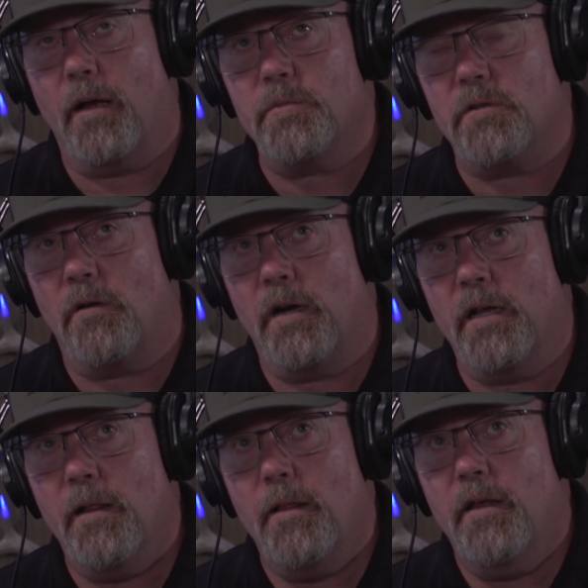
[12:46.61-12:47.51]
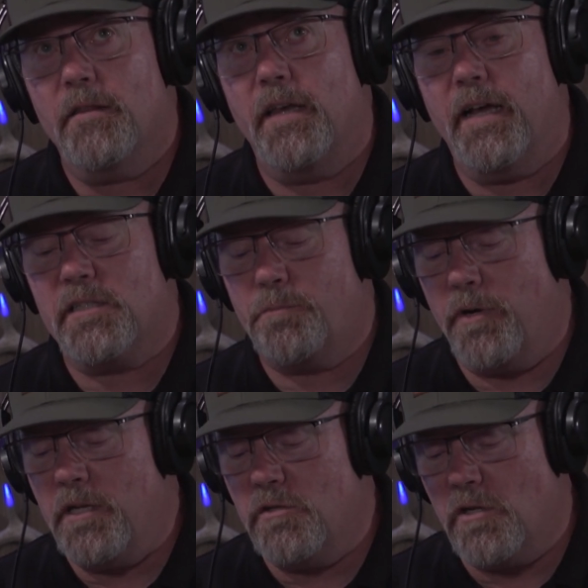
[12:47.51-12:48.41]
I'm sorry. The next
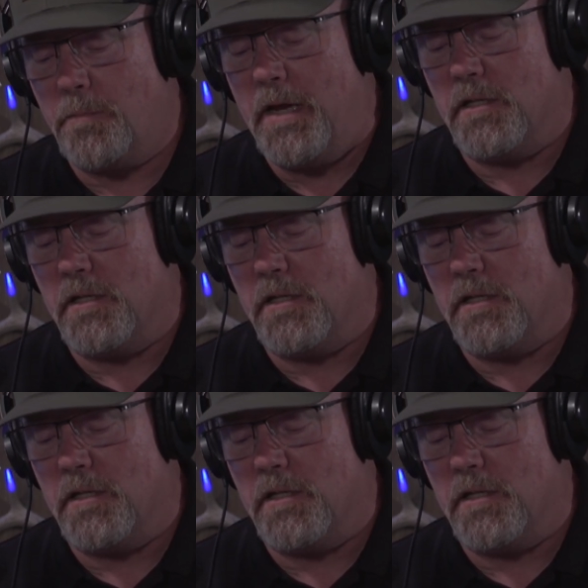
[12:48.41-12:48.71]
spring, you took me